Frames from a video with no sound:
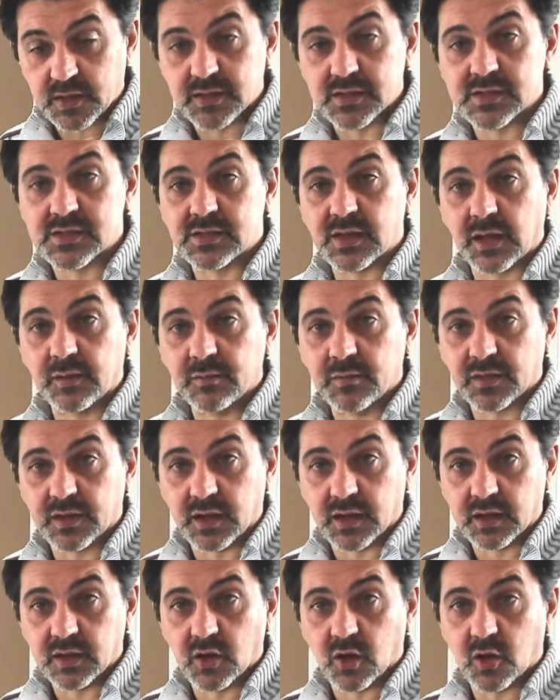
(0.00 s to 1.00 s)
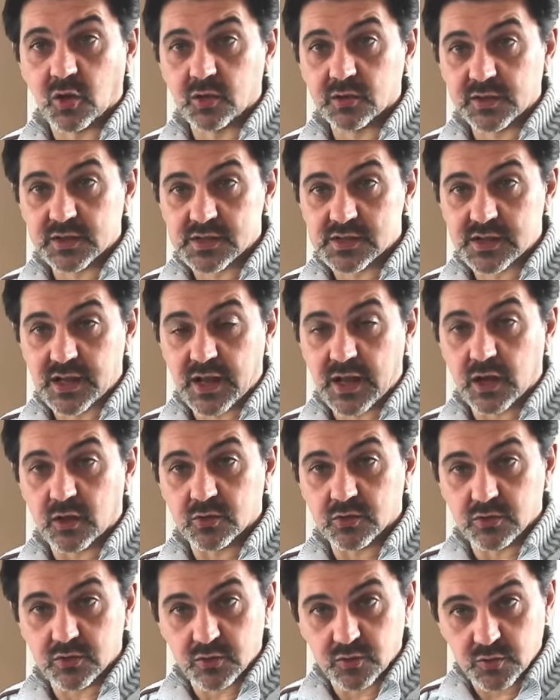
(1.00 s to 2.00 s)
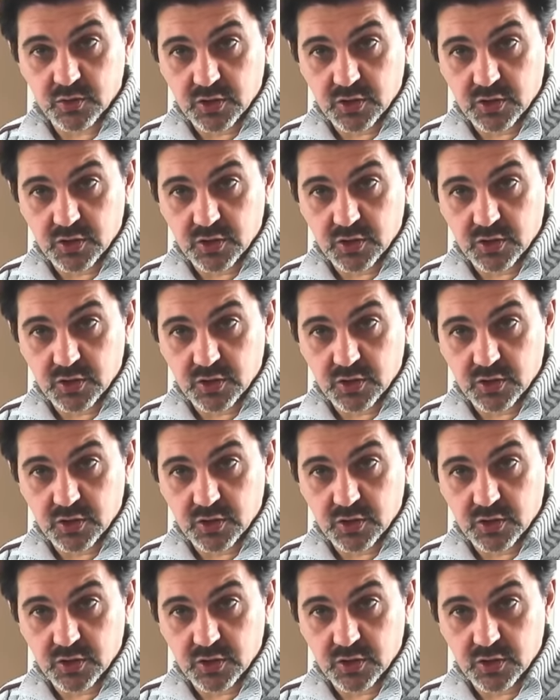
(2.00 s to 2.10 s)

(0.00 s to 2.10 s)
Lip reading: Same thing, hold the sound,